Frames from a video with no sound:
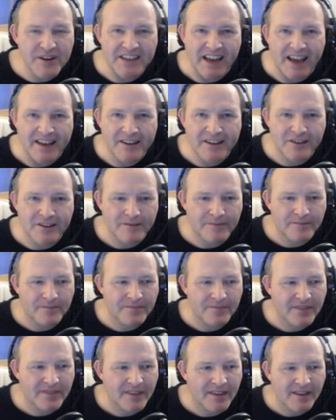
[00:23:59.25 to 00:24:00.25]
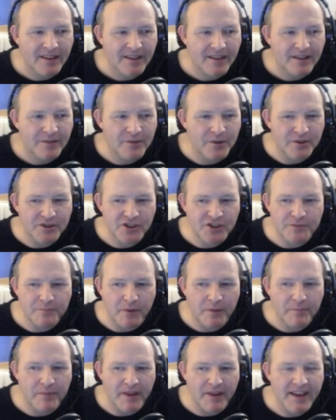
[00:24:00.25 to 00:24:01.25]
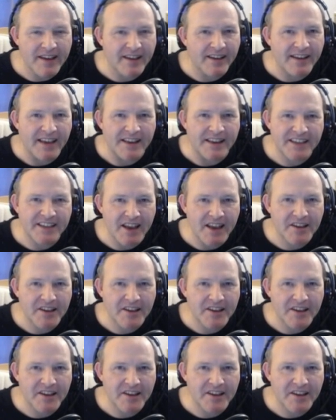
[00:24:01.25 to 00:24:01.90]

tank that just by playing and getting 10